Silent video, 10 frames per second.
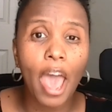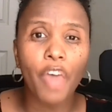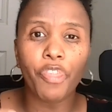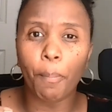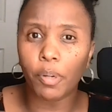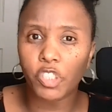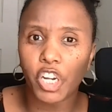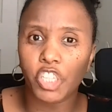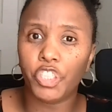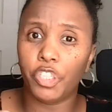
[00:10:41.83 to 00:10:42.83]
the
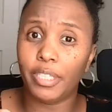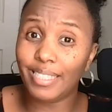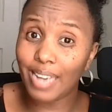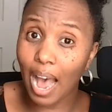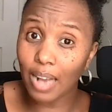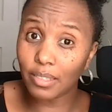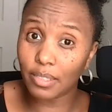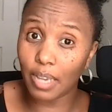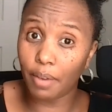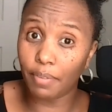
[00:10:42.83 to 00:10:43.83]
potential tax
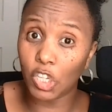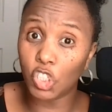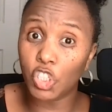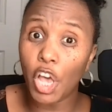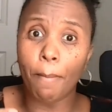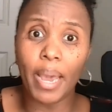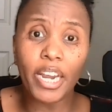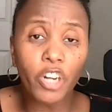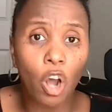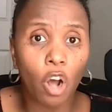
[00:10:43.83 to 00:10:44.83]
savings may
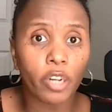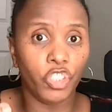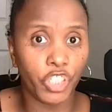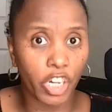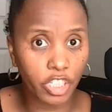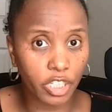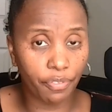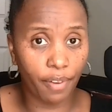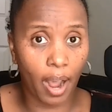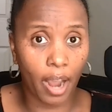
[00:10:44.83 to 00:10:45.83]
not
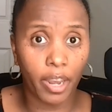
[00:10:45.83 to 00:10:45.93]
justify